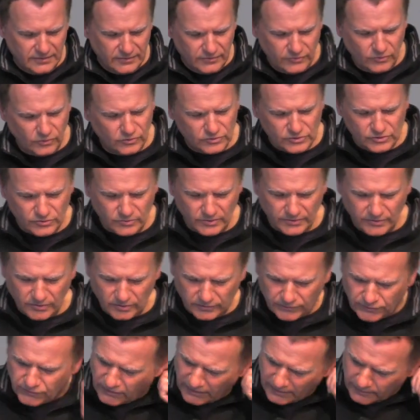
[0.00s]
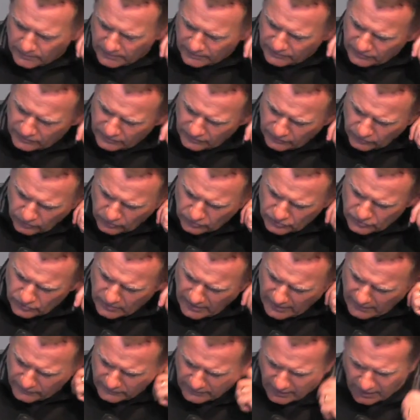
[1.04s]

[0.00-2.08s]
those who are not famous, those who have